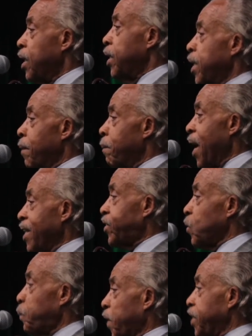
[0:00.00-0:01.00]
the
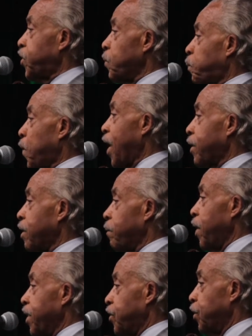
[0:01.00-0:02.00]
Emancipation
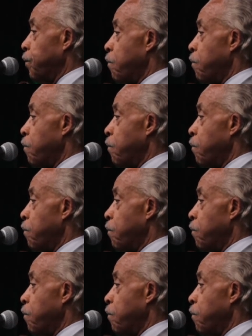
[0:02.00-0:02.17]
Proclamation.